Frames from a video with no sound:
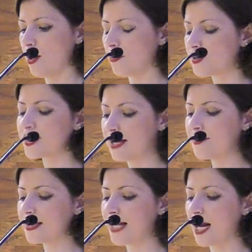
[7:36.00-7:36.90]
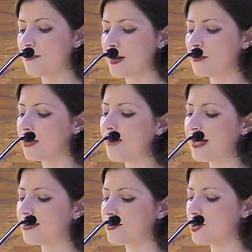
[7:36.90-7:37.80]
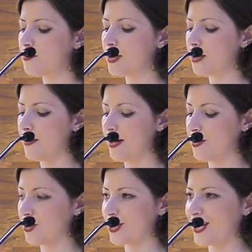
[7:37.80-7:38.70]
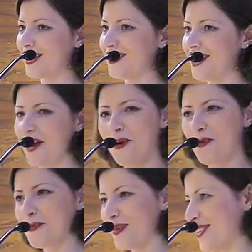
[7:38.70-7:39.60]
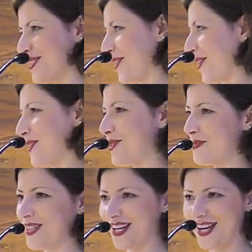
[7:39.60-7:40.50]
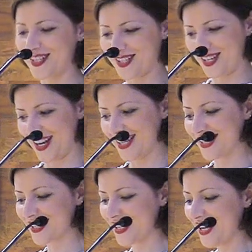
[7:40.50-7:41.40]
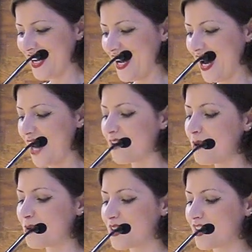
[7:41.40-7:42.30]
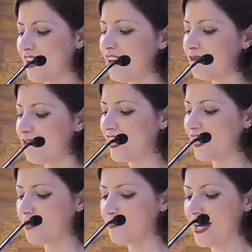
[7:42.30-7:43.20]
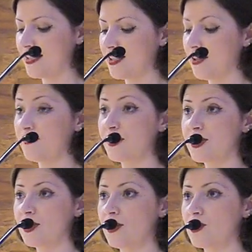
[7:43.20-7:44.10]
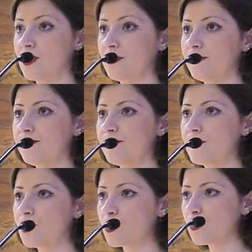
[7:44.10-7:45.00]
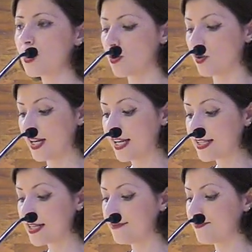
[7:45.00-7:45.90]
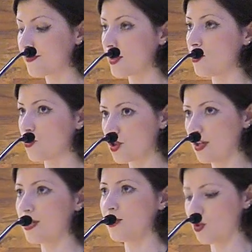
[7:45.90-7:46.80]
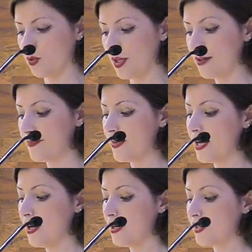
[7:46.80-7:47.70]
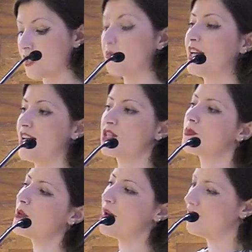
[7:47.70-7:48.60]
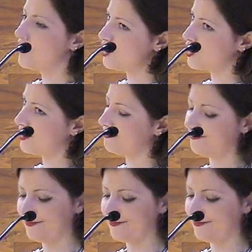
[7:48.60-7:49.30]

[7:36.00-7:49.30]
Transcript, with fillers: Almost every time I'm invited to speak about Ukraine, I hope it's not going to be the case tonight, I notice an unfailing pattern of discussion. Sooner or later, usually sooner, someone asks me about Russia.